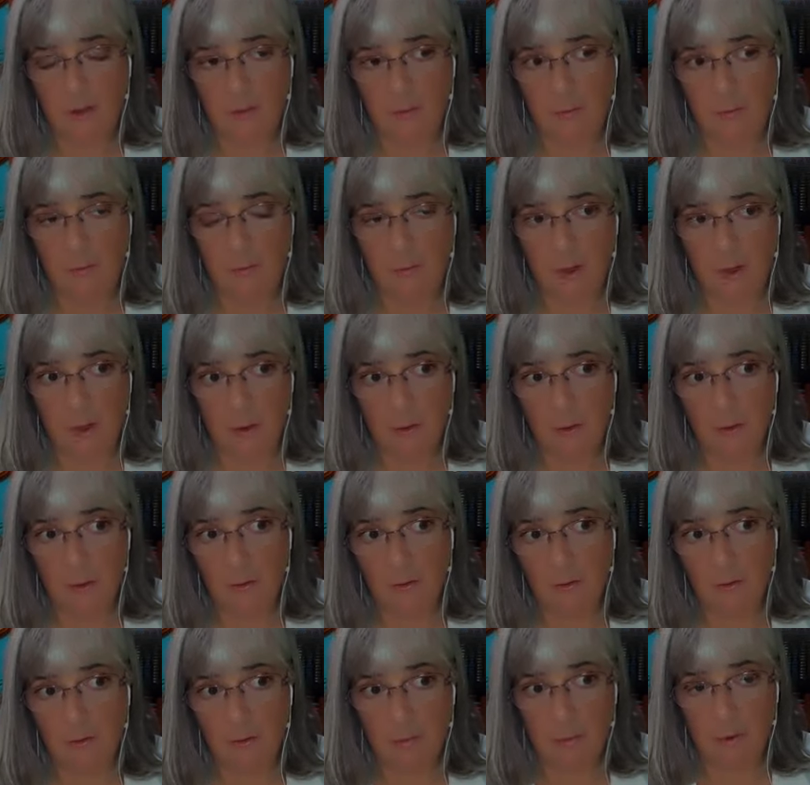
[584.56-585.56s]

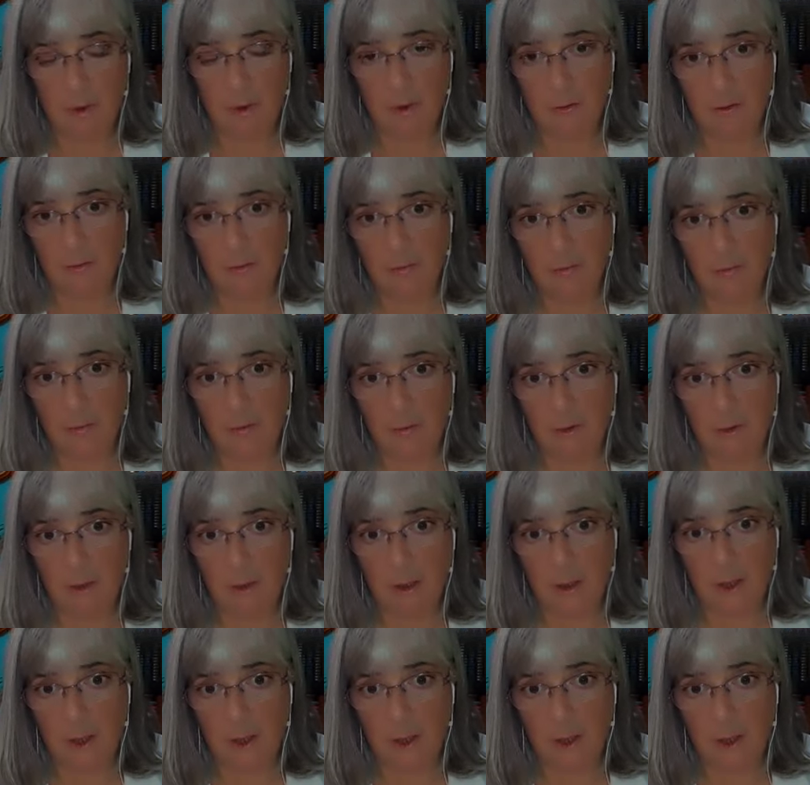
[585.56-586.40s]
valued above all